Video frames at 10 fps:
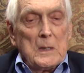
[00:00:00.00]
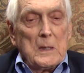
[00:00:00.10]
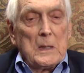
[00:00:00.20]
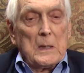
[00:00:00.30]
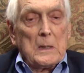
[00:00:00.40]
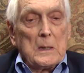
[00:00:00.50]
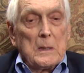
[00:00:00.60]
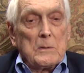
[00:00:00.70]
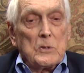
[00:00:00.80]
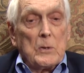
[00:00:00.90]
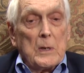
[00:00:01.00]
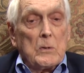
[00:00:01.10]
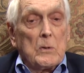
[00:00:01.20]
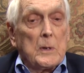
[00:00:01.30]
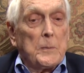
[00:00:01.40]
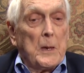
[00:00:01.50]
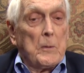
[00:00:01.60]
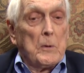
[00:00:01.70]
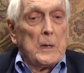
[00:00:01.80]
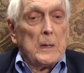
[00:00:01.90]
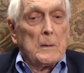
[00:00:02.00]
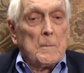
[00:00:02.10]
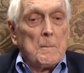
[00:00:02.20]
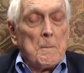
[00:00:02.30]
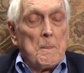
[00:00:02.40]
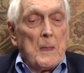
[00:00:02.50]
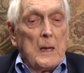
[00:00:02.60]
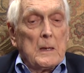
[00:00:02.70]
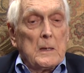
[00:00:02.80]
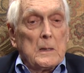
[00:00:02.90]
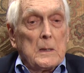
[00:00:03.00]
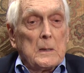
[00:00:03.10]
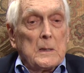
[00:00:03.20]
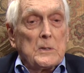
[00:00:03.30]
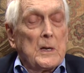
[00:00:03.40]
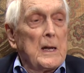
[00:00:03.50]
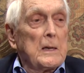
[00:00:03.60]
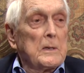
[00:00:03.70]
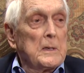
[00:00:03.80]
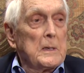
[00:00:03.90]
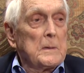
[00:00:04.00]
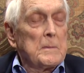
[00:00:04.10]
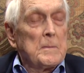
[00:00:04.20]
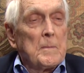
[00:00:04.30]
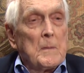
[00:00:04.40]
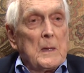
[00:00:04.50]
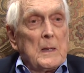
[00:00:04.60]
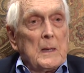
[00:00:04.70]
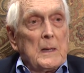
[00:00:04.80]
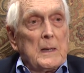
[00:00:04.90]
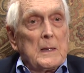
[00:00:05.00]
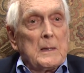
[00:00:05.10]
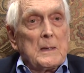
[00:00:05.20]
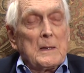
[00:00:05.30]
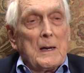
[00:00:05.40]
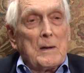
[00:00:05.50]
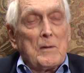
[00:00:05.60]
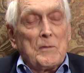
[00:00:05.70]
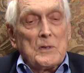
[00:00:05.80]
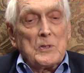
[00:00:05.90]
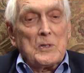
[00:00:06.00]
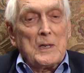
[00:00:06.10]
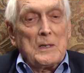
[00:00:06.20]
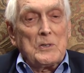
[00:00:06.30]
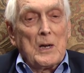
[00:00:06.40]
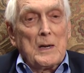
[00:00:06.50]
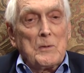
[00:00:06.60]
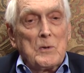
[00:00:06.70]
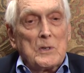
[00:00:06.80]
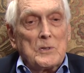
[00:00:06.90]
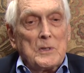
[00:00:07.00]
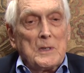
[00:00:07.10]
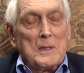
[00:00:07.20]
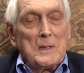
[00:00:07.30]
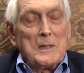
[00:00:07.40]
And uh, so I grew up that way uh, as an athlete. And uh, I often said, Johnny Wilson